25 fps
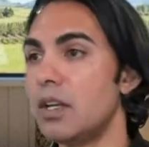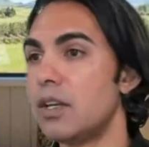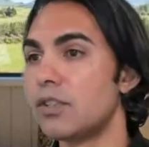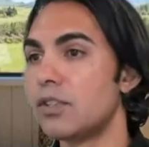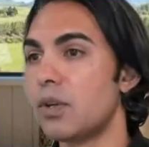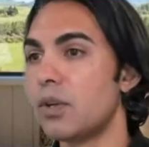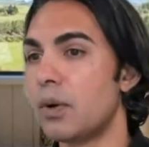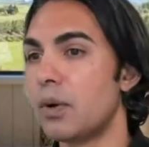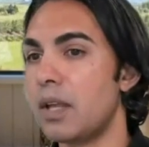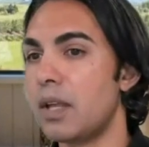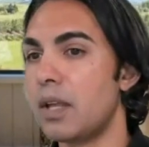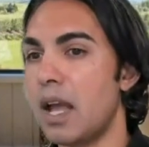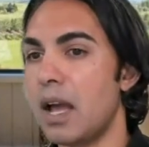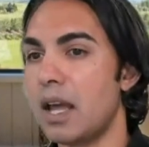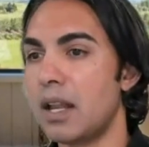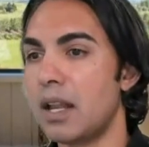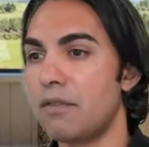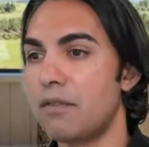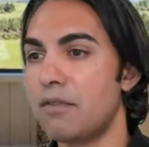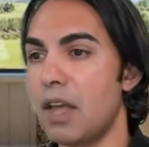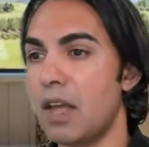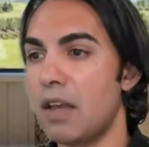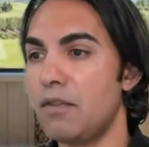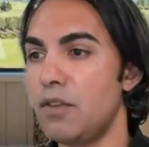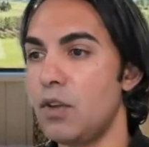So again,
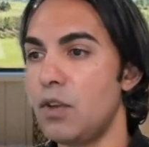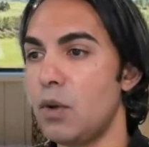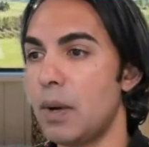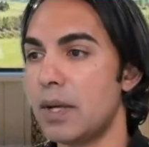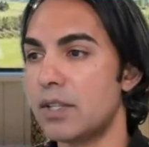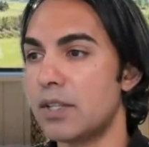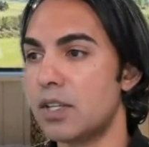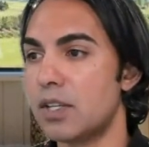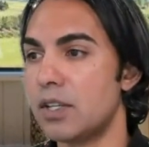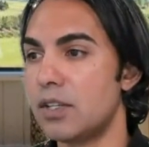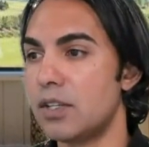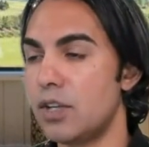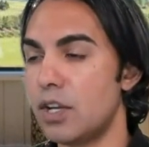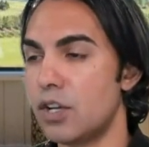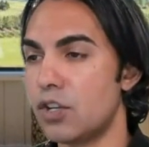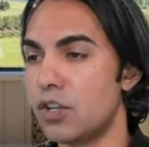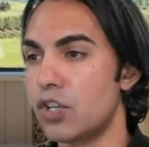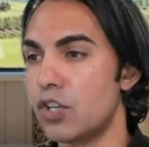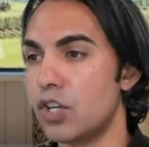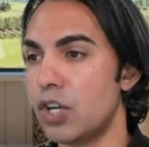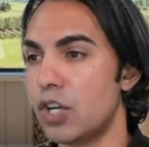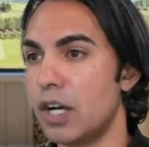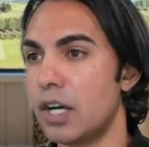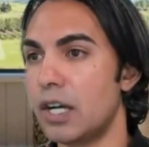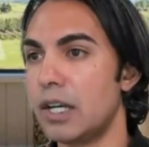if they have U.S.
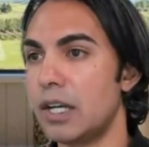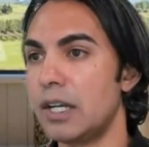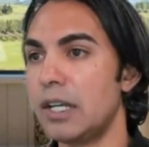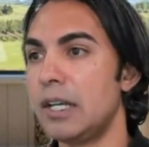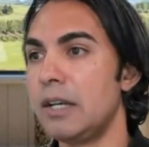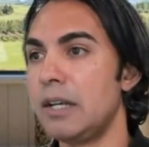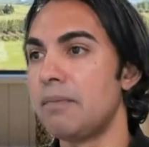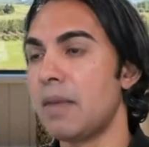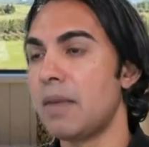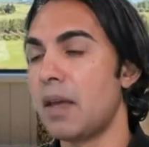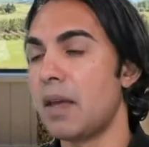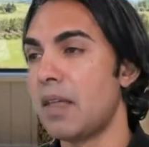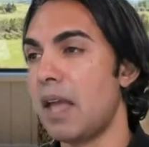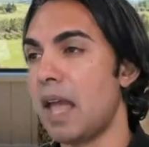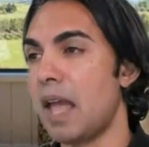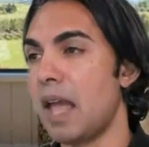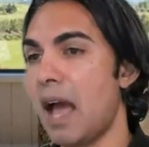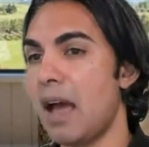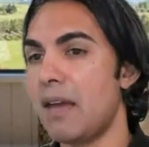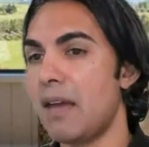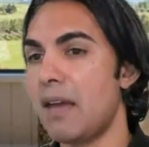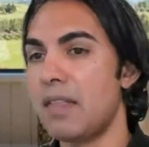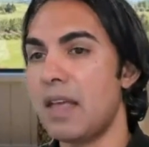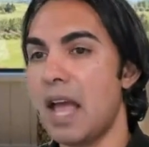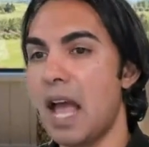indicia and
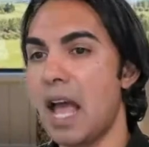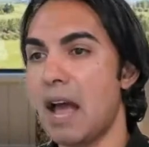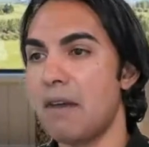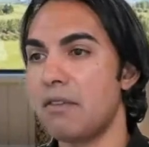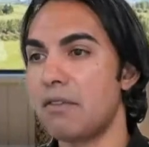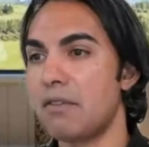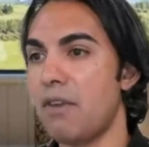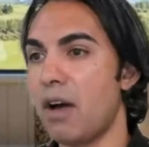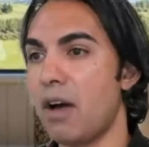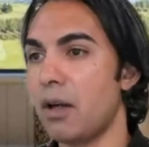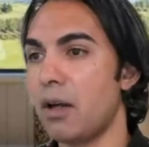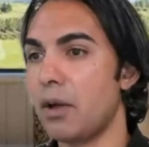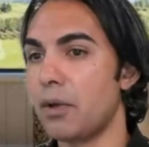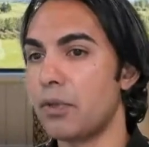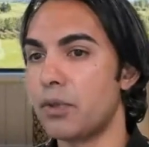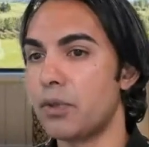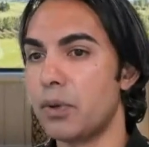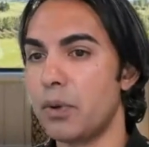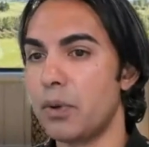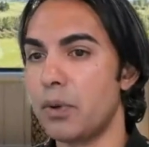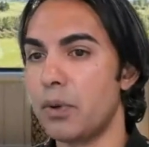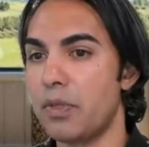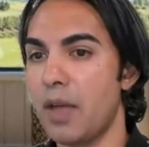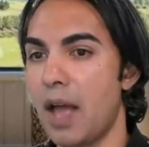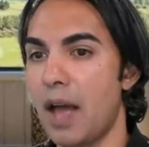they haven't followed
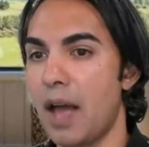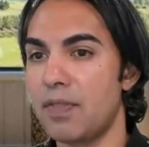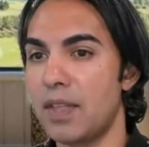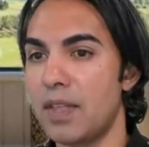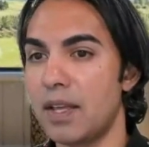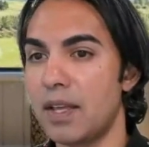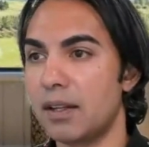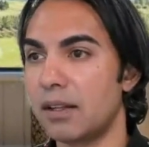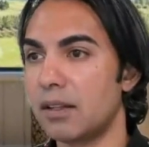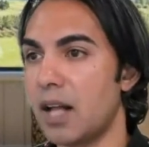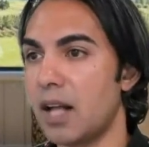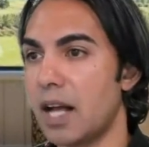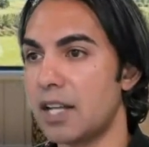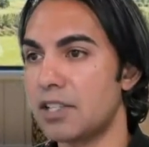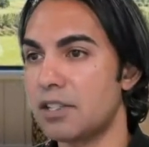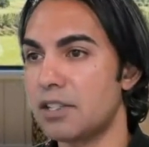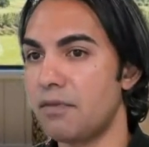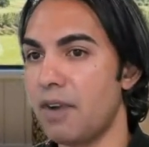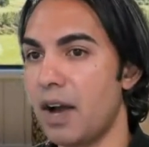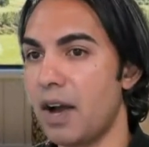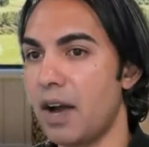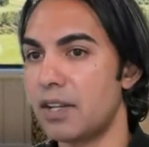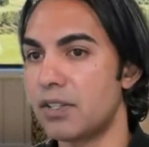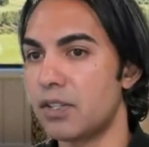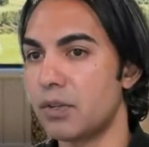through with that, they get
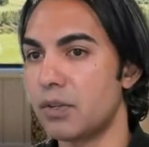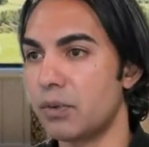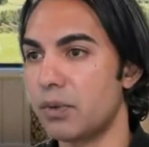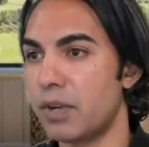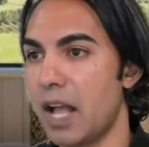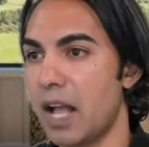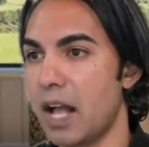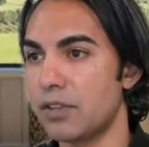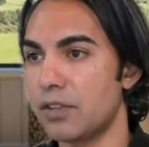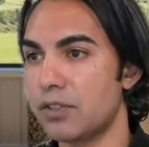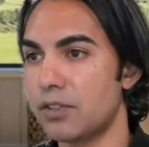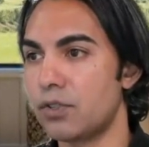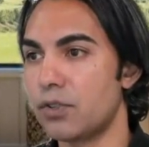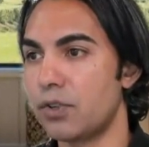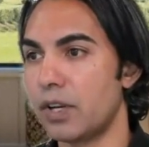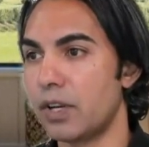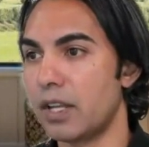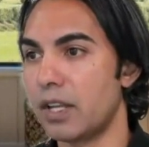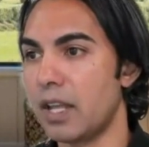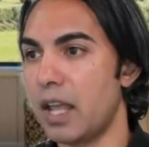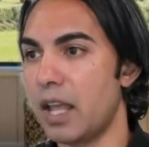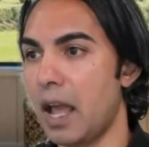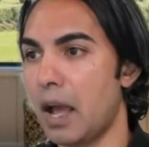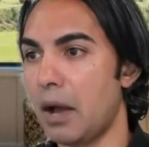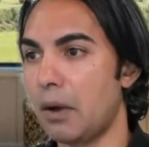classified as a
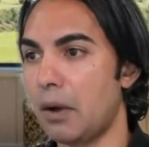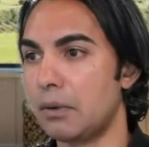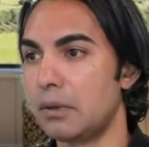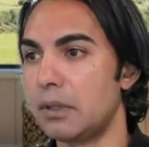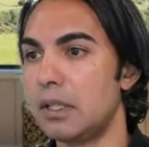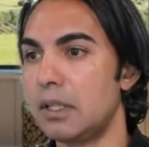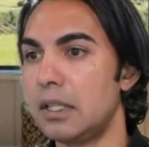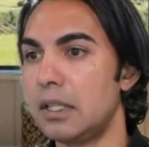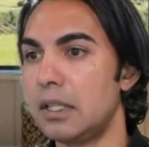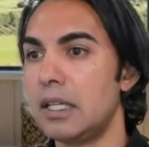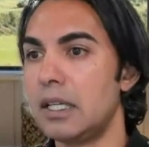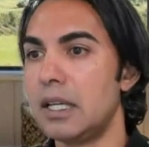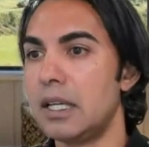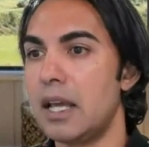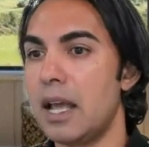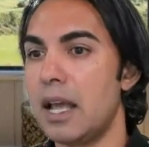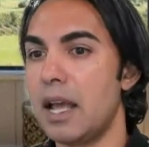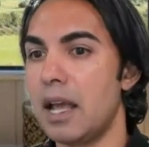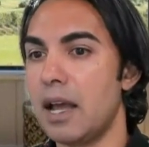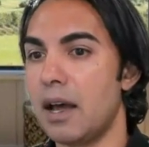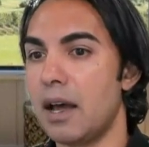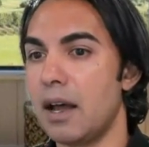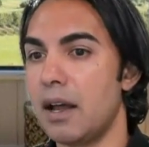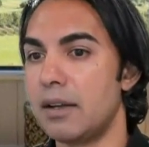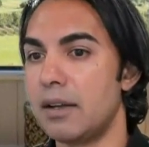recalcitrant account,
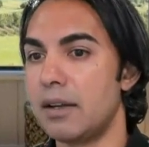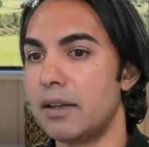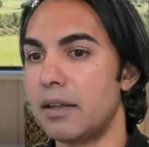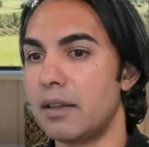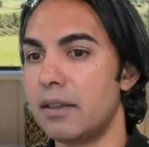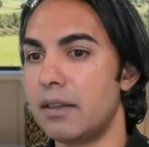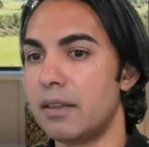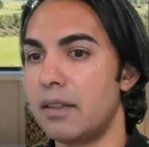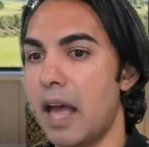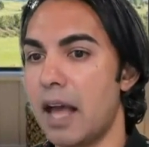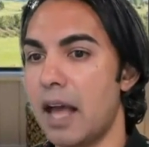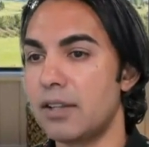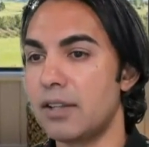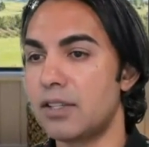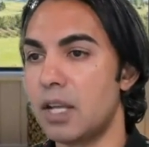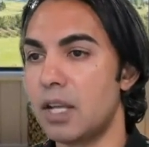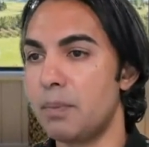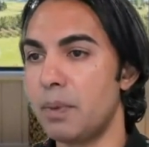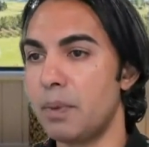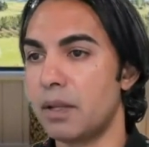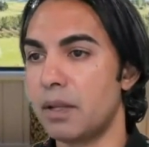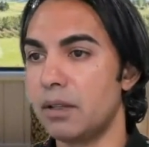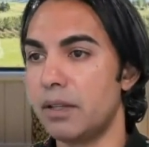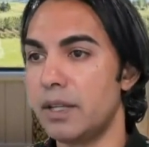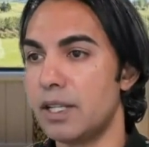and that
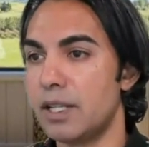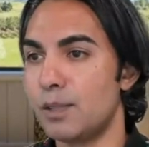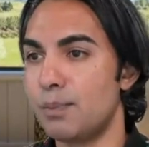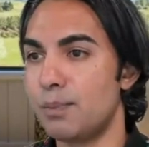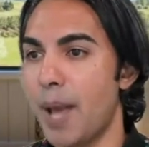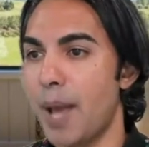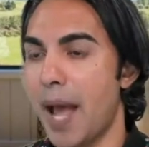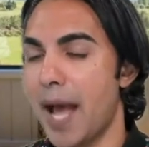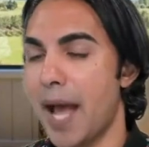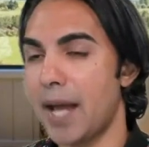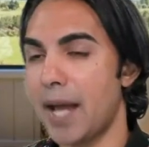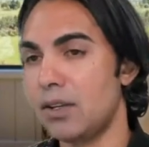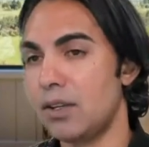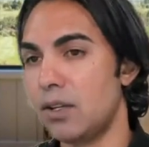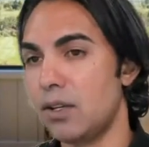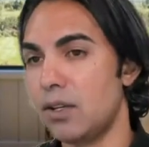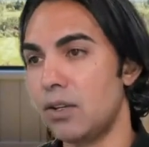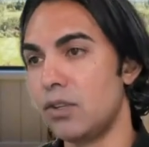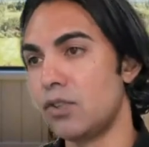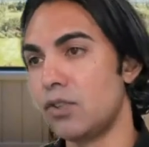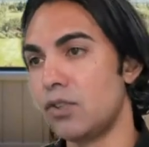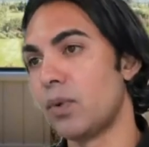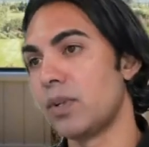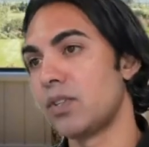typically is bad news.